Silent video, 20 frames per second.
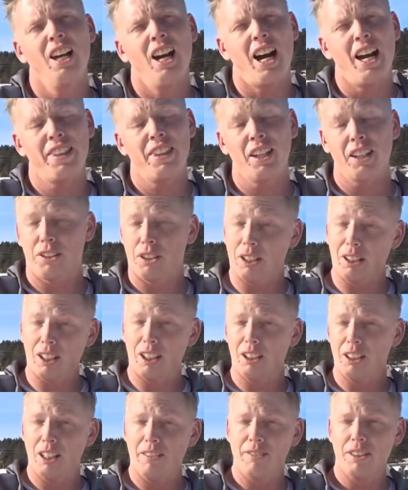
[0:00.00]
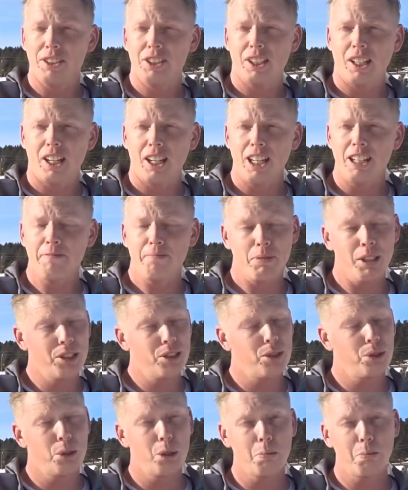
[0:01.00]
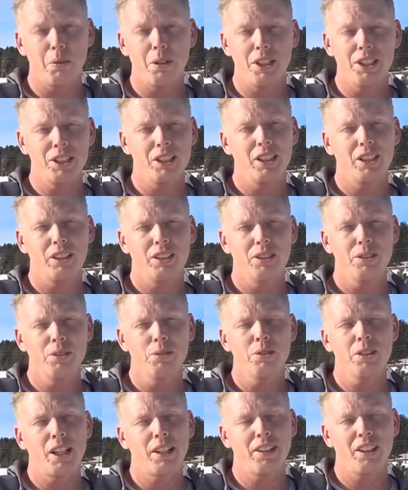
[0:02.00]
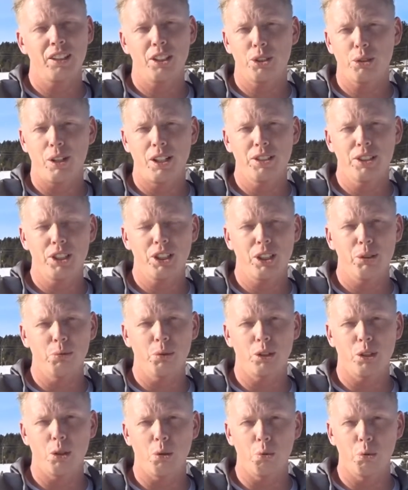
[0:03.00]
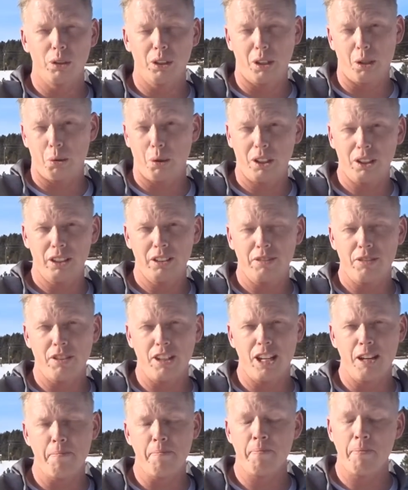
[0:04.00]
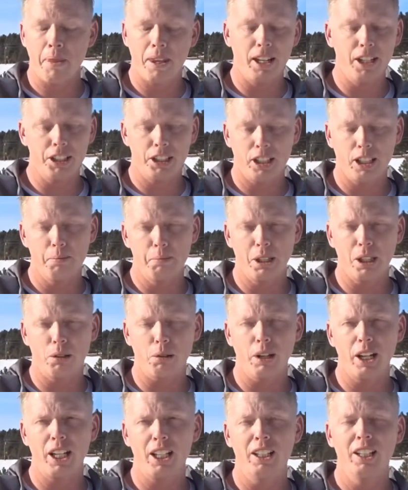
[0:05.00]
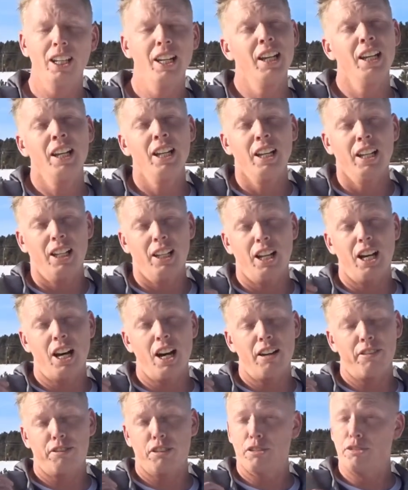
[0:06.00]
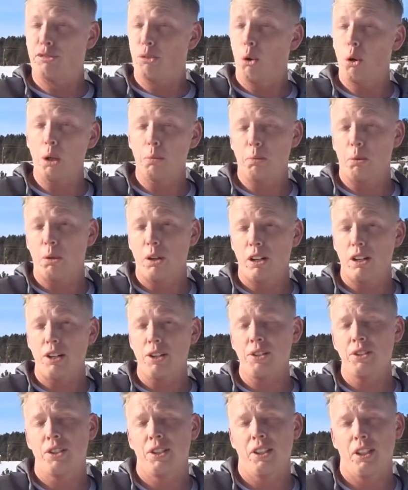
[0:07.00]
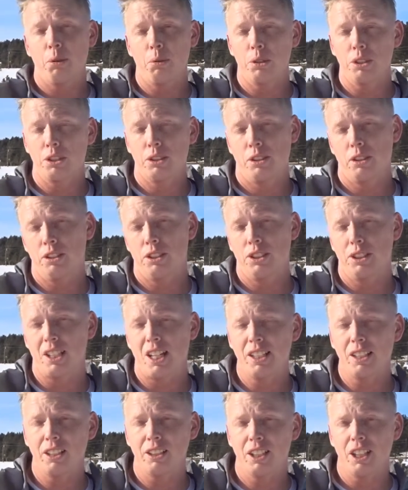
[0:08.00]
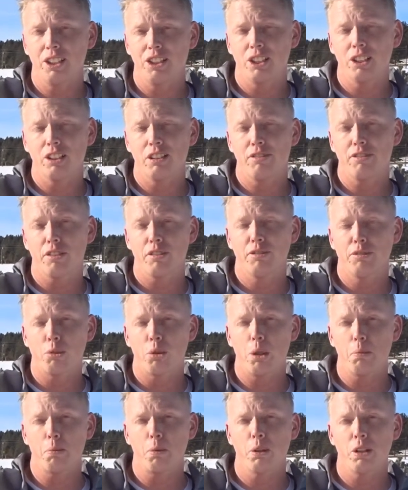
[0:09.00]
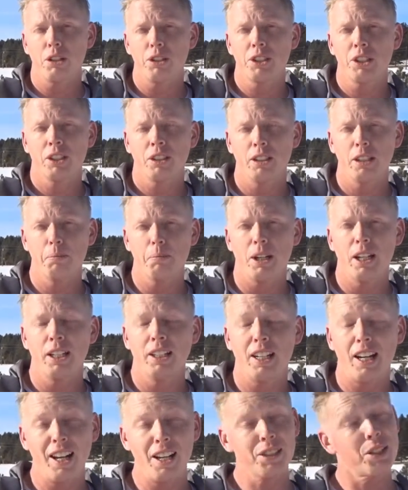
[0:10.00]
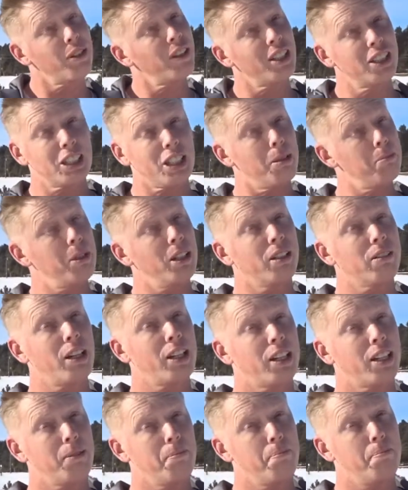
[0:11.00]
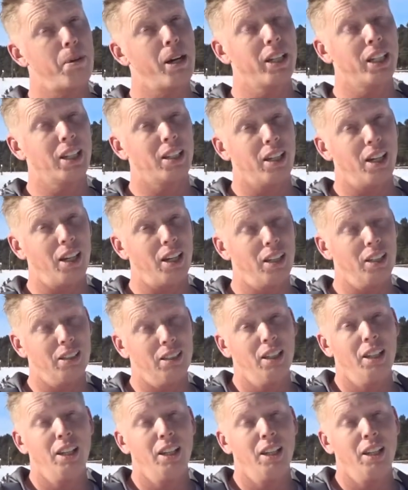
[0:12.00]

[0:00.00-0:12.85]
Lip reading: I think they're going to love this kite. It's super easy to use. I think the transition will go really quickly for them, and it's going to be great. For foil boarders, it was designed intentionally for foil boarders in mind. I also think it's going to be a great buggy kite,